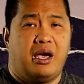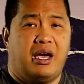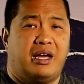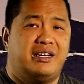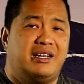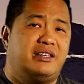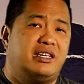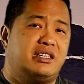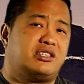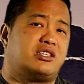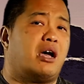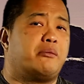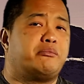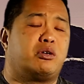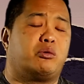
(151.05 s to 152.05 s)
And in this
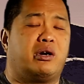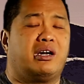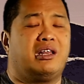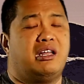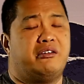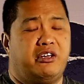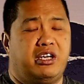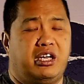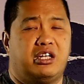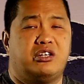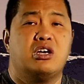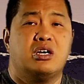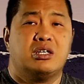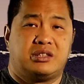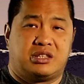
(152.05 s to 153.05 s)
time that we're living
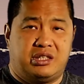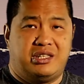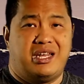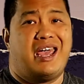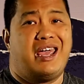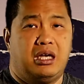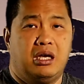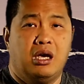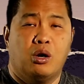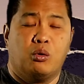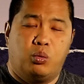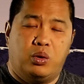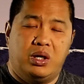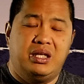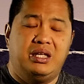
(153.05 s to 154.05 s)
in today,
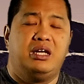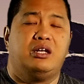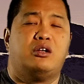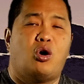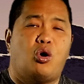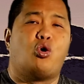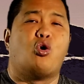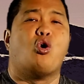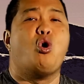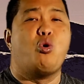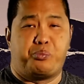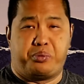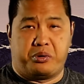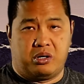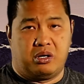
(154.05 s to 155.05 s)
we need
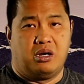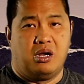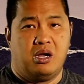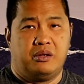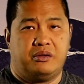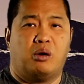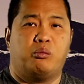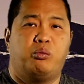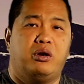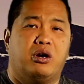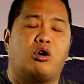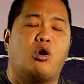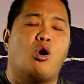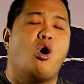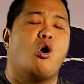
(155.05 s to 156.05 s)
hope that we
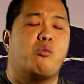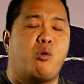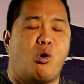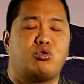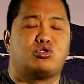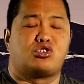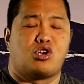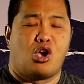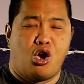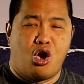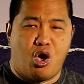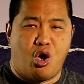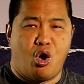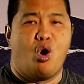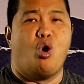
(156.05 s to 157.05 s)
are almost
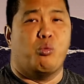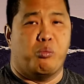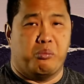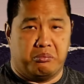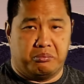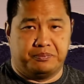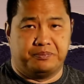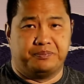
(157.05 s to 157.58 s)
home.